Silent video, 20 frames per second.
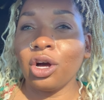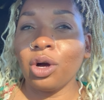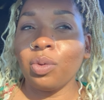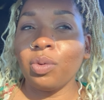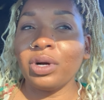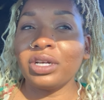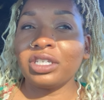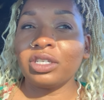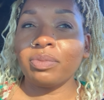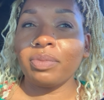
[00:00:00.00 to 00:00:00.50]

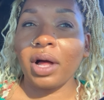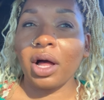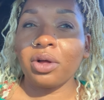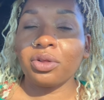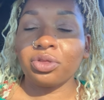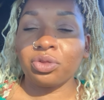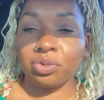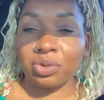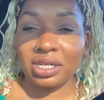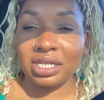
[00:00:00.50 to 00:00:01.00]
was
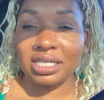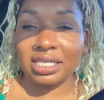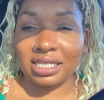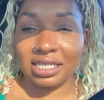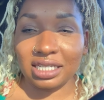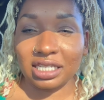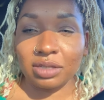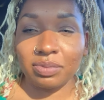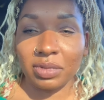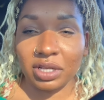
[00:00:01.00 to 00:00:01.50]
about 3 to
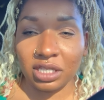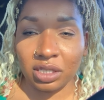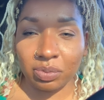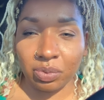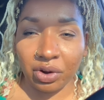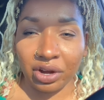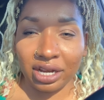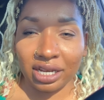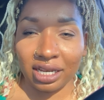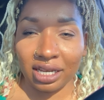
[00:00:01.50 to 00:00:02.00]
6 months
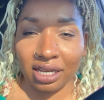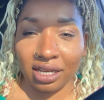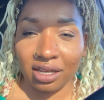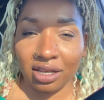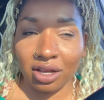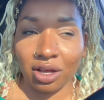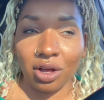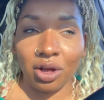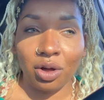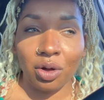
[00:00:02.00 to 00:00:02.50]
pregnant
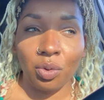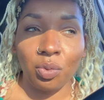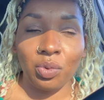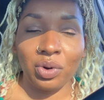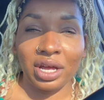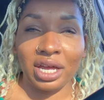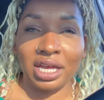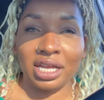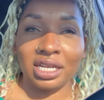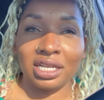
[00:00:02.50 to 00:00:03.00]

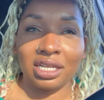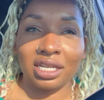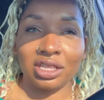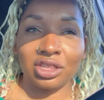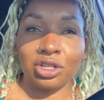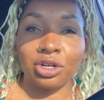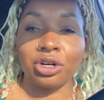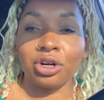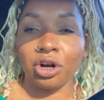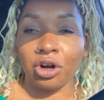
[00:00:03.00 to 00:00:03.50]
when
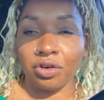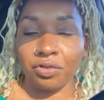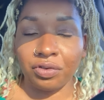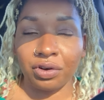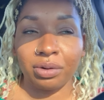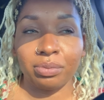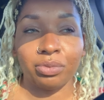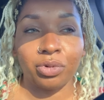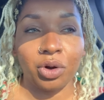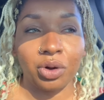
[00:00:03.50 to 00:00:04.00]
the
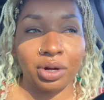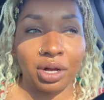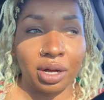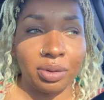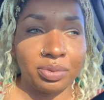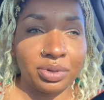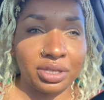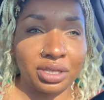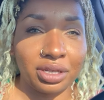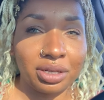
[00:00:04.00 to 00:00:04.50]
girlfriend broke
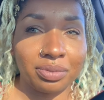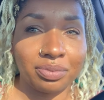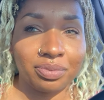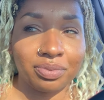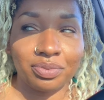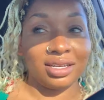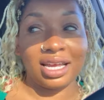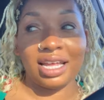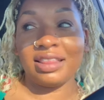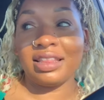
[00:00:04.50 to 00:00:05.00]
up with him.
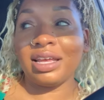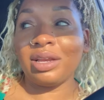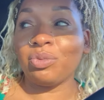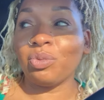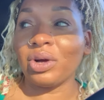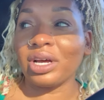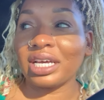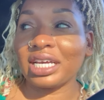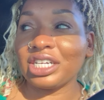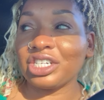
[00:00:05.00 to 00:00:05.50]
And then
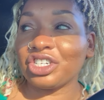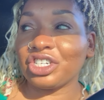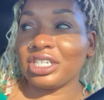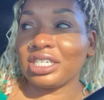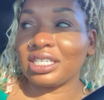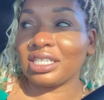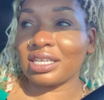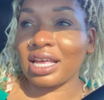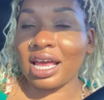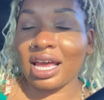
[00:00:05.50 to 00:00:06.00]
what can
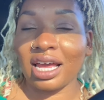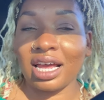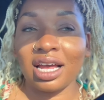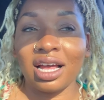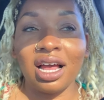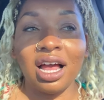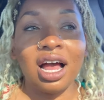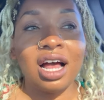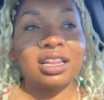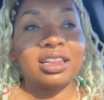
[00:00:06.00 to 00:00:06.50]
she say?
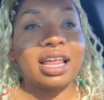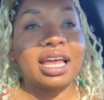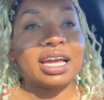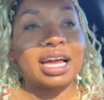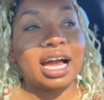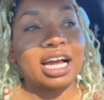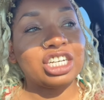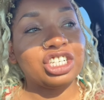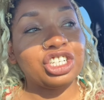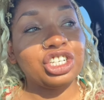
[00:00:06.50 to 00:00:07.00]

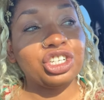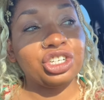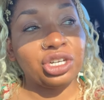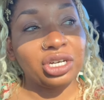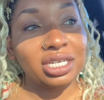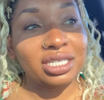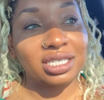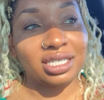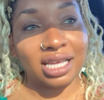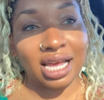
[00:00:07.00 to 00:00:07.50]
Like, she
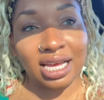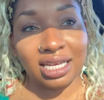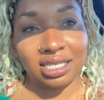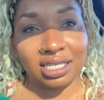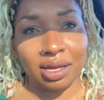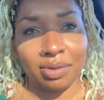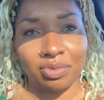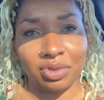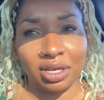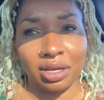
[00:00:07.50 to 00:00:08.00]
could say
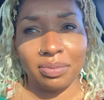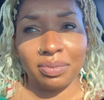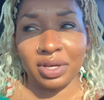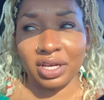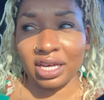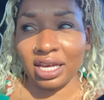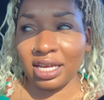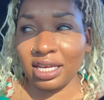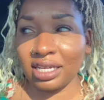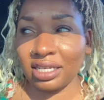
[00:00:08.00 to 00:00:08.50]
something,
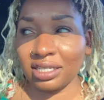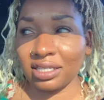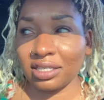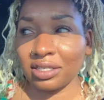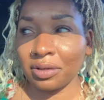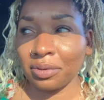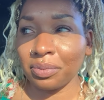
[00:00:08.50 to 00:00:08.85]
because